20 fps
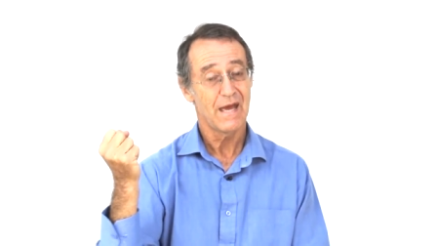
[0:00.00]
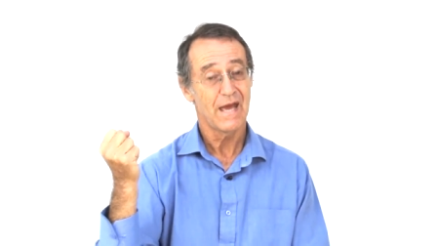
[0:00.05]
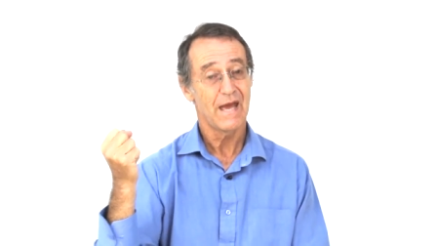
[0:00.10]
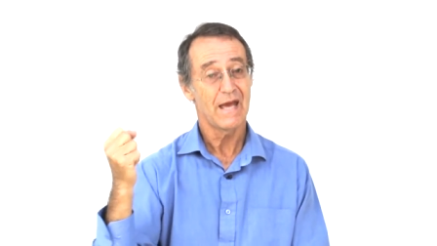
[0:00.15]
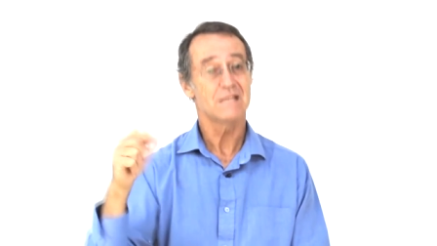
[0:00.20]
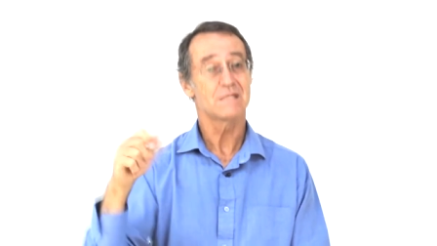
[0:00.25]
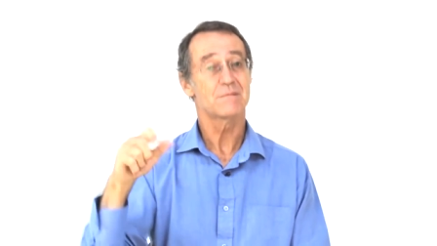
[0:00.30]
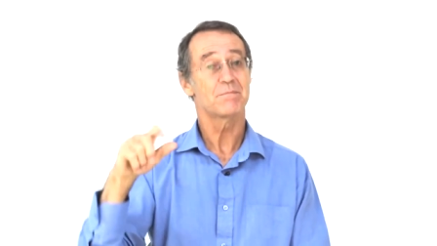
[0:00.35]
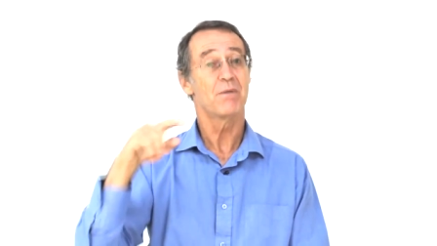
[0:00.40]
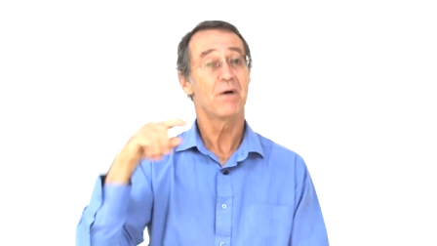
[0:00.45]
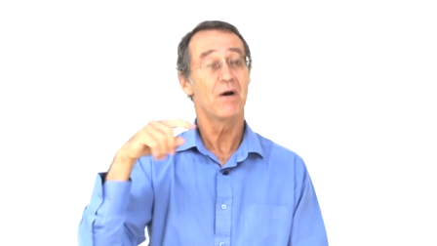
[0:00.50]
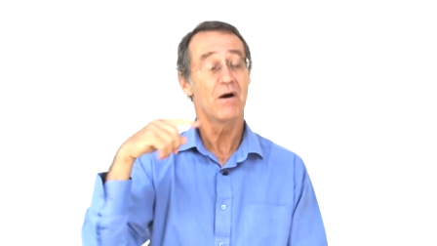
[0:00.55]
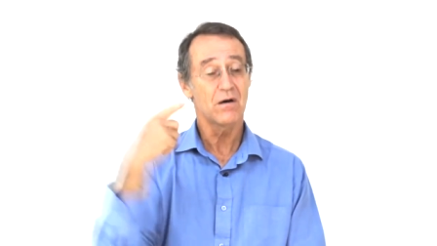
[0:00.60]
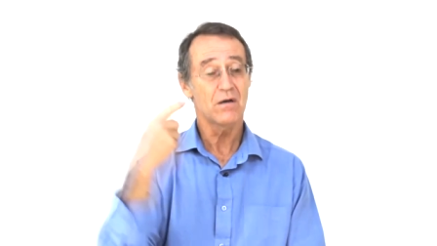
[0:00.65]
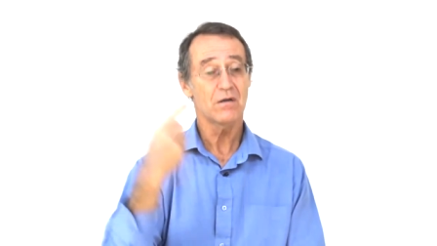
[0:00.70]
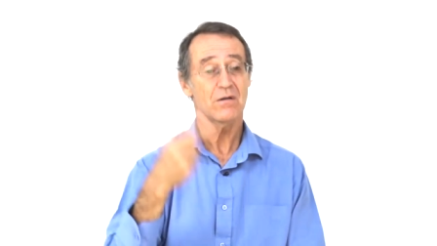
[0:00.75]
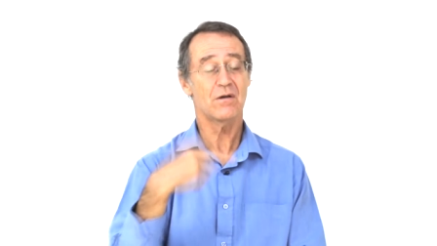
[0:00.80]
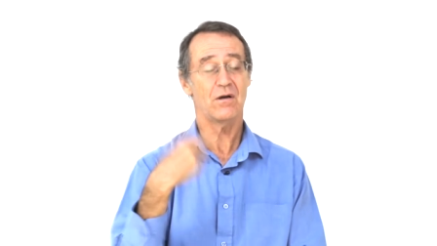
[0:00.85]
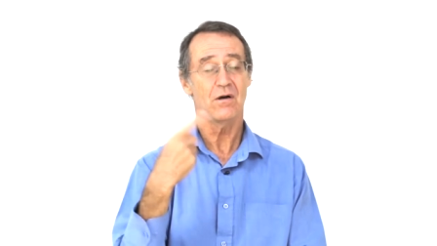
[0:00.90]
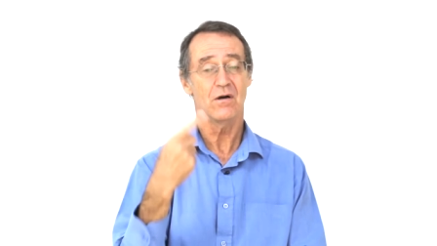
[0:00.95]
as
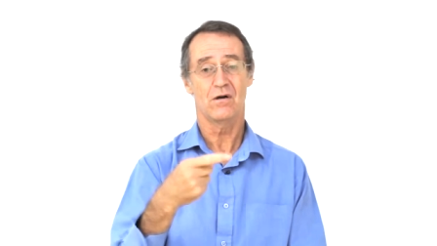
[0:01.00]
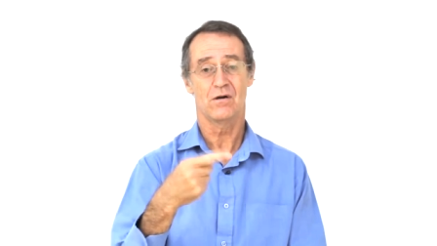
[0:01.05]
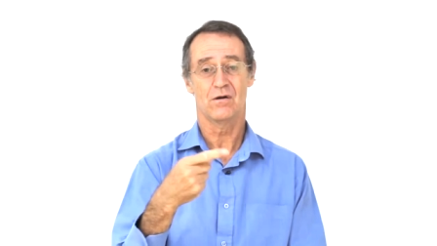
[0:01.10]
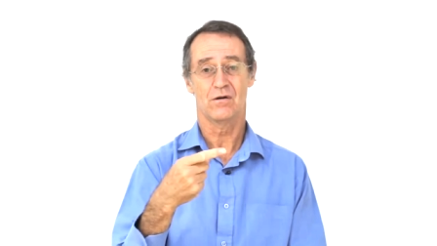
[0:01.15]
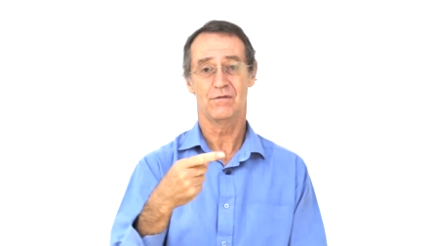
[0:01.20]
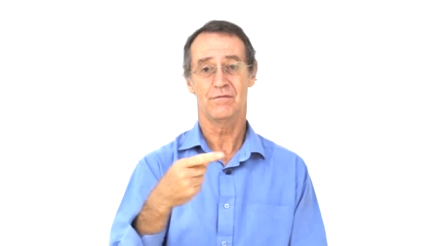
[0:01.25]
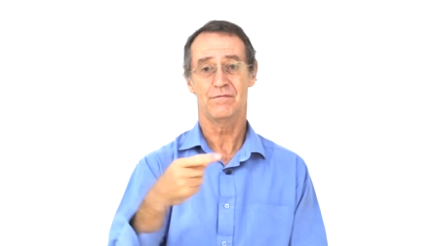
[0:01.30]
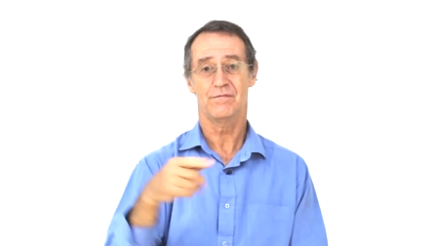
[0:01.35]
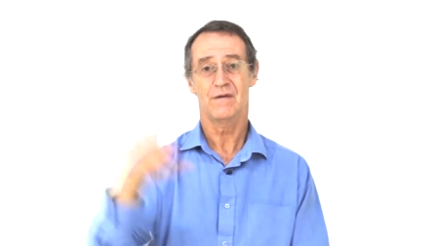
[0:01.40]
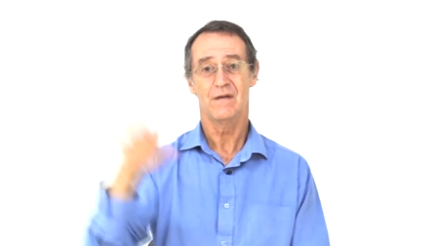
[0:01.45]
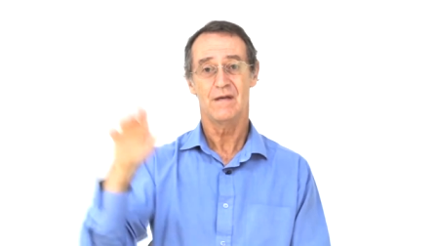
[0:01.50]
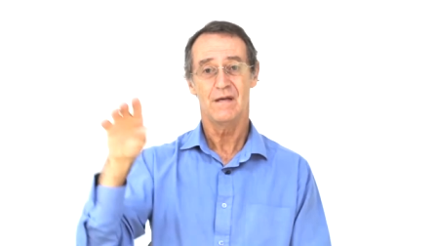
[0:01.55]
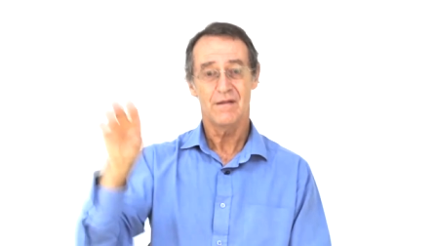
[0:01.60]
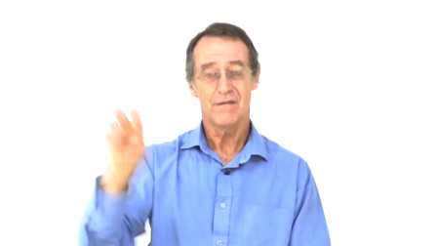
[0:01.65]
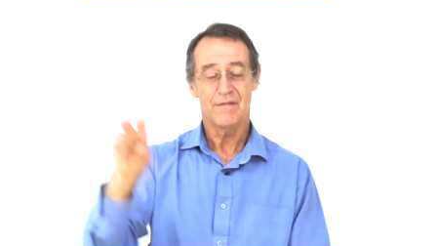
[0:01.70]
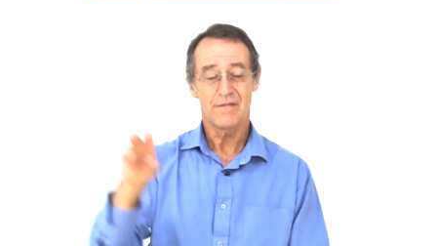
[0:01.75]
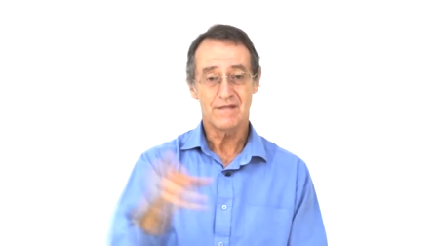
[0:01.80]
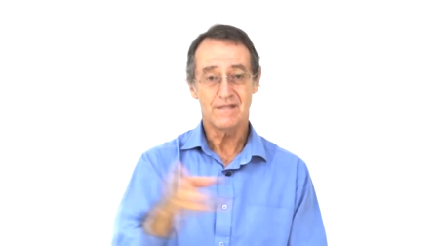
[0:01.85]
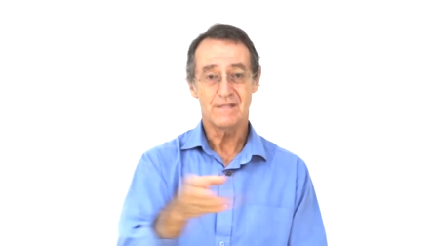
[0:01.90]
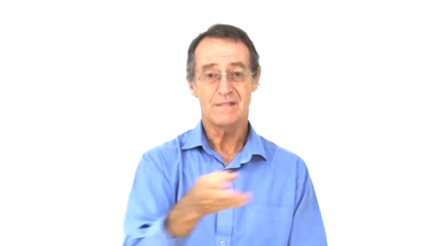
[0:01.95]
part of
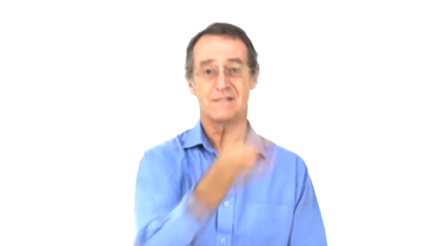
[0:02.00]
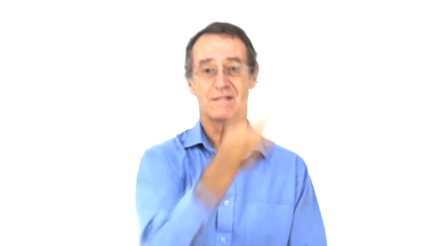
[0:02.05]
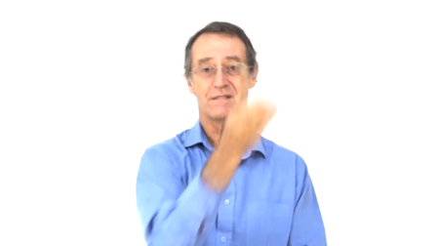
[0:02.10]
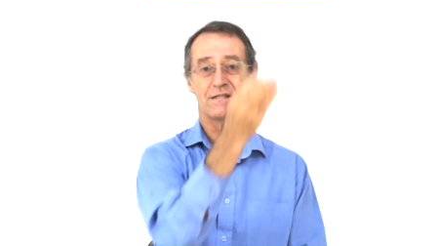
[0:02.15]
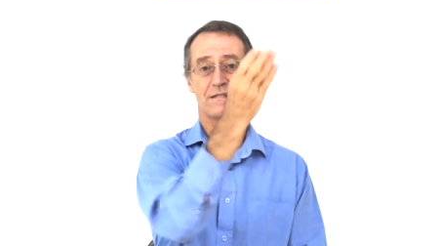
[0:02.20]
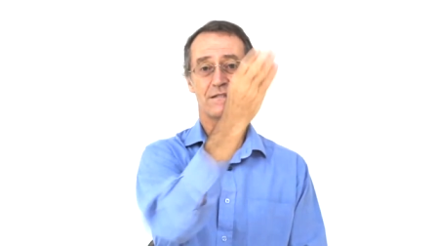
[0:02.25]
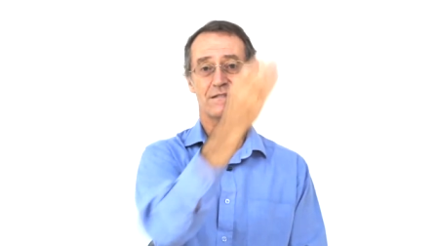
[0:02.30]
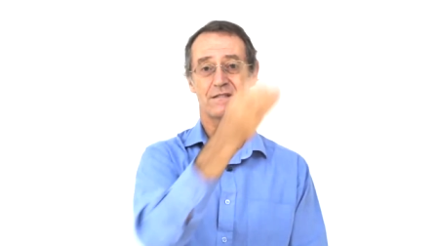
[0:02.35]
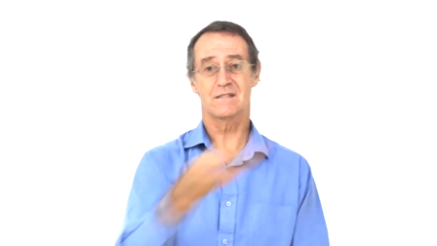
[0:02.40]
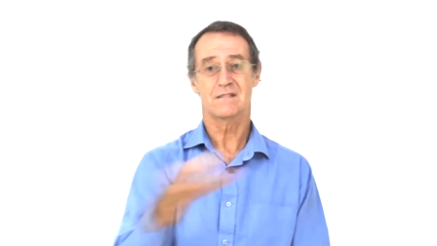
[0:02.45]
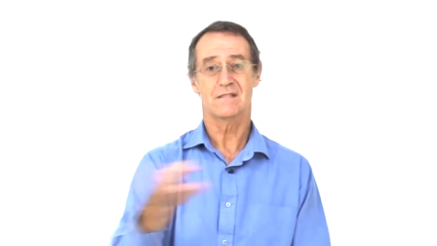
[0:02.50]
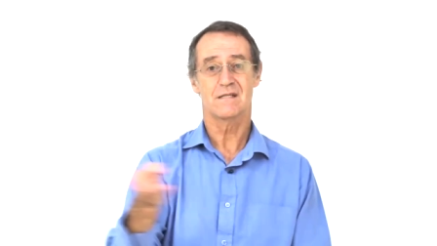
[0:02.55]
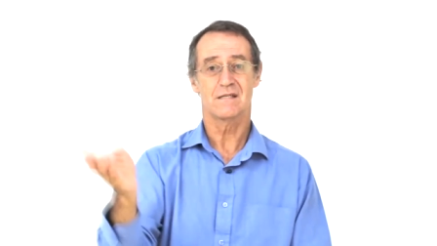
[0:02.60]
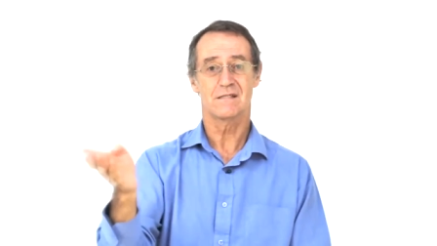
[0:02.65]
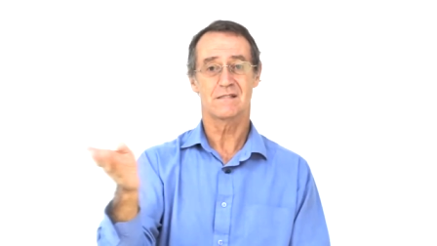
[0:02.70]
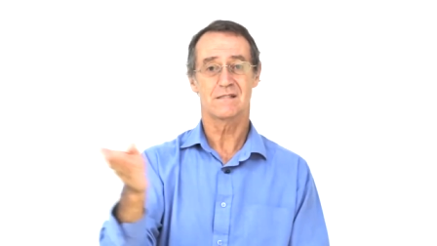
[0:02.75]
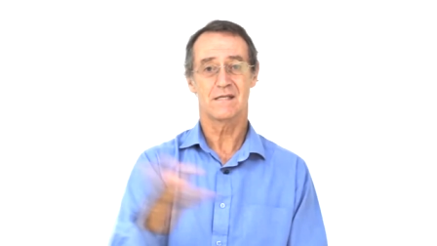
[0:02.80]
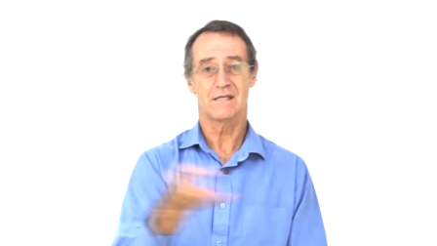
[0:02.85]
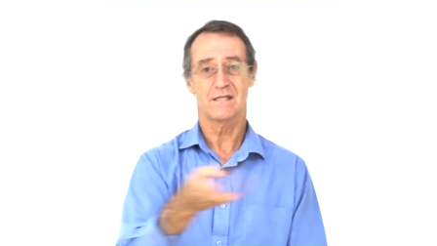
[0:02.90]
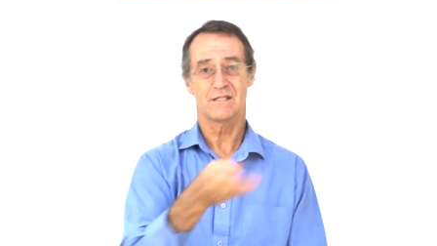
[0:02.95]
the
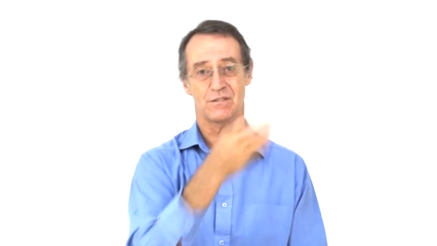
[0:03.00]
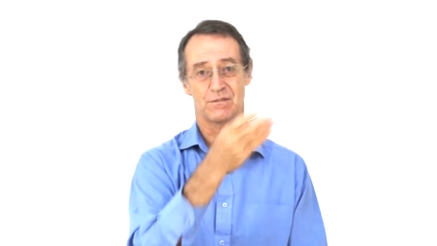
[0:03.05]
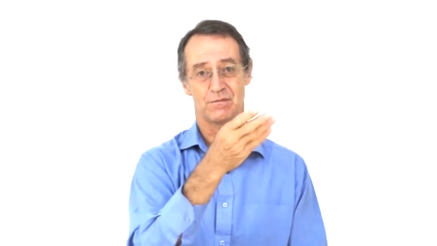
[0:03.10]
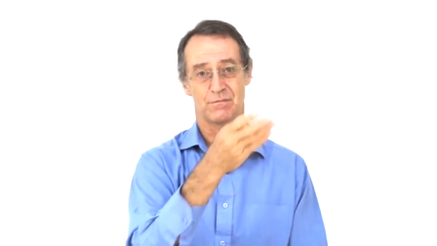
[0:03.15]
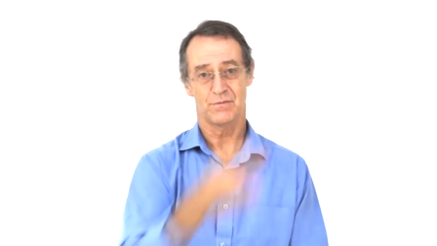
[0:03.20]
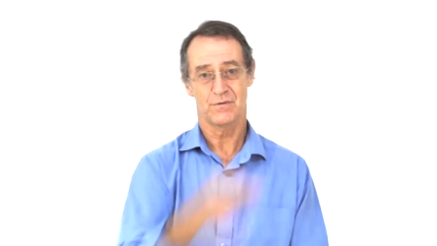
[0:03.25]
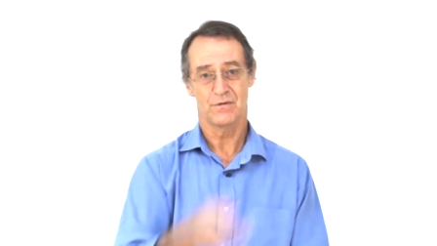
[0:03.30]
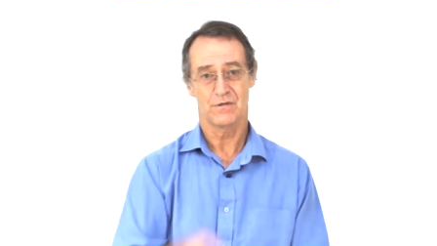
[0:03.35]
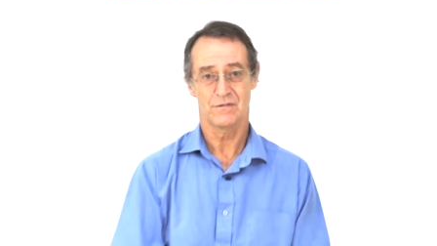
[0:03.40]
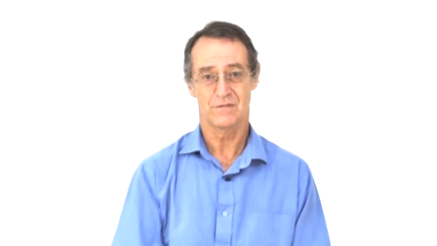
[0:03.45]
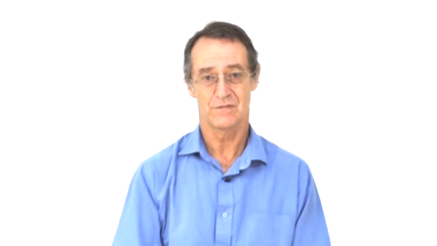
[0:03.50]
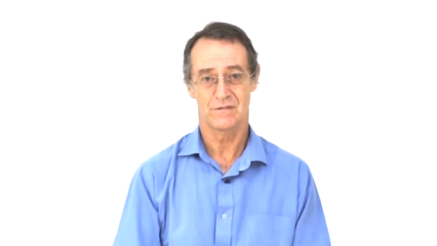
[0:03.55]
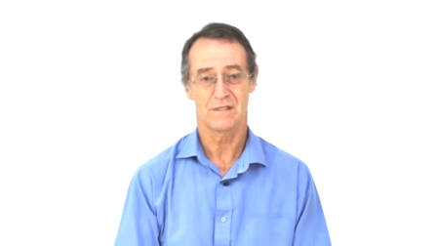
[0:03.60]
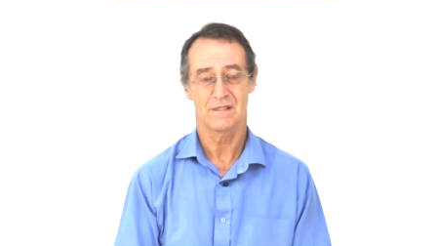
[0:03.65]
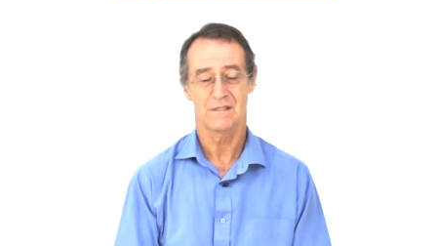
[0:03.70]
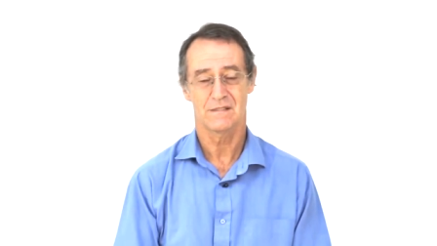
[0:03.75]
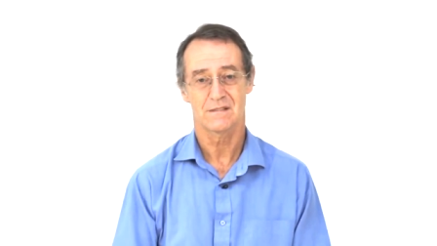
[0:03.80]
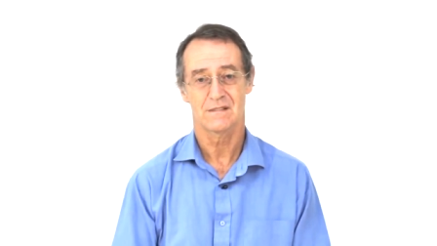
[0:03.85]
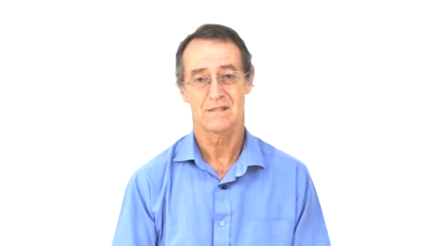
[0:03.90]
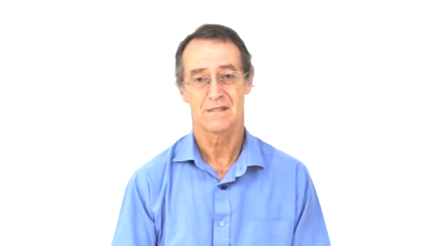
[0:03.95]
sensitization
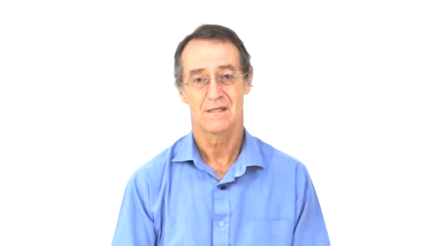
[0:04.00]
process.